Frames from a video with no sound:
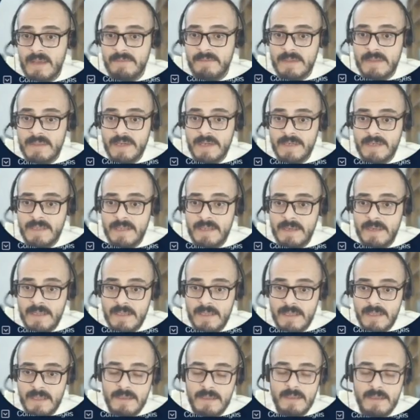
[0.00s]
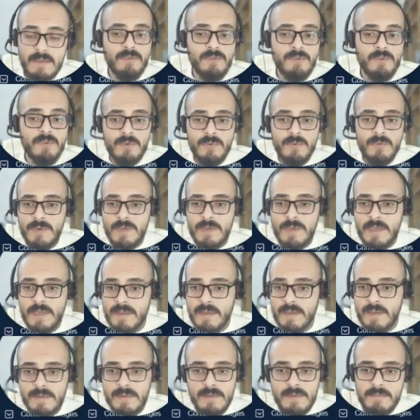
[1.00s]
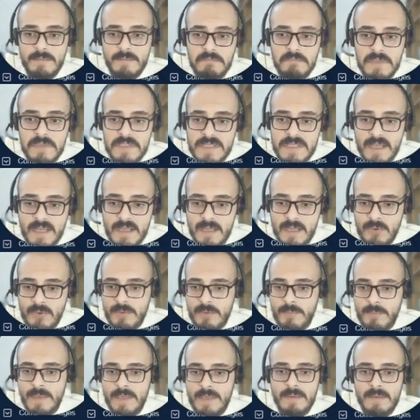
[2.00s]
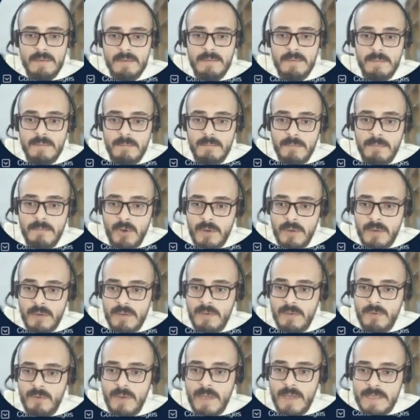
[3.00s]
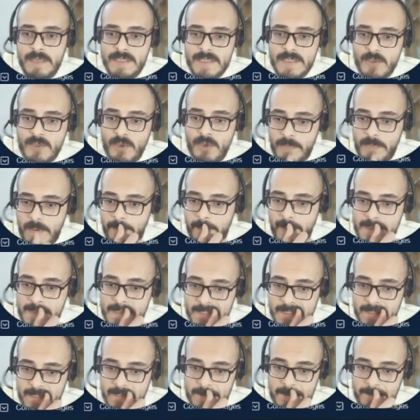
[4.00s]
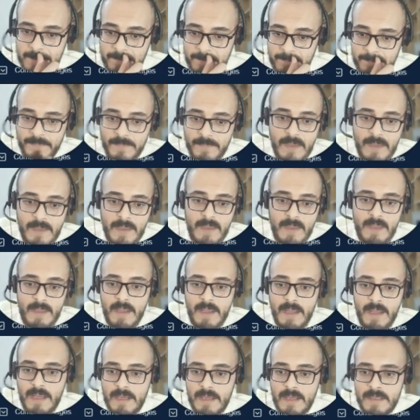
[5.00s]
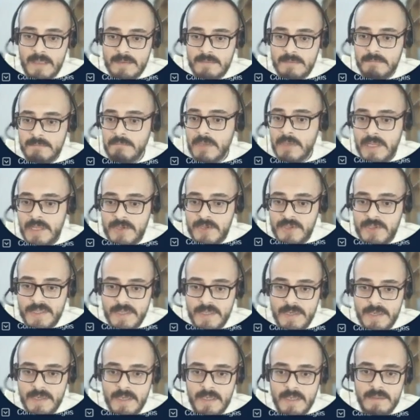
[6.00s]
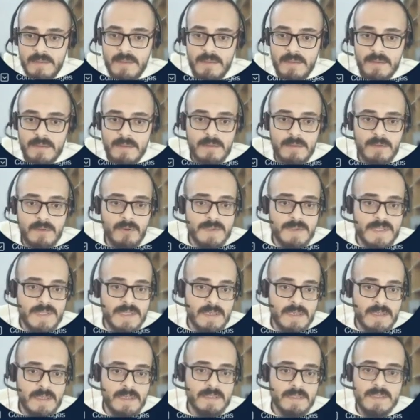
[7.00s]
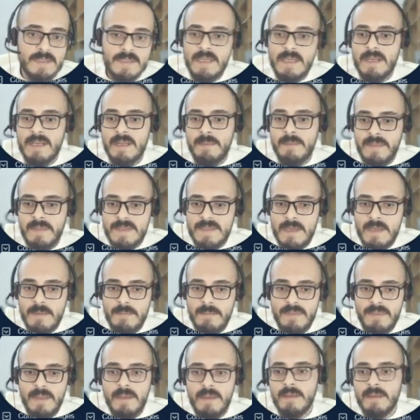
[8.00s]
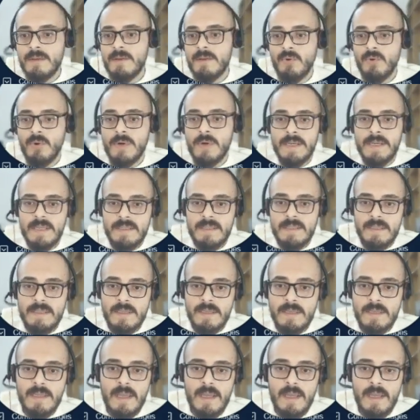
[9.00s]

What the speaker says: it. You have also a manual article creation. Basically, you can use Nexus for this. He will help you because he already knows your brand and your voice.